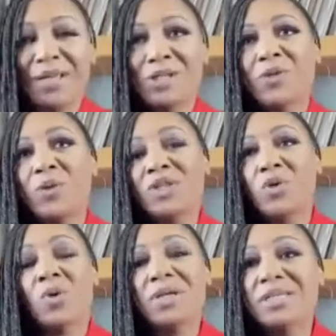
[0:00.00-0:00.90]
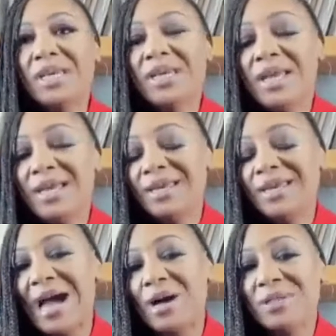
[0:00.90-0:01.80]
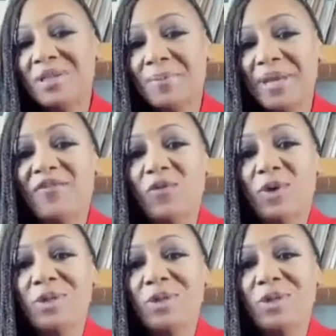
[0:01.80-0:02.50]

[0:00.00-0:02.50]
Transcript: So through this quarantine, how has it been for you?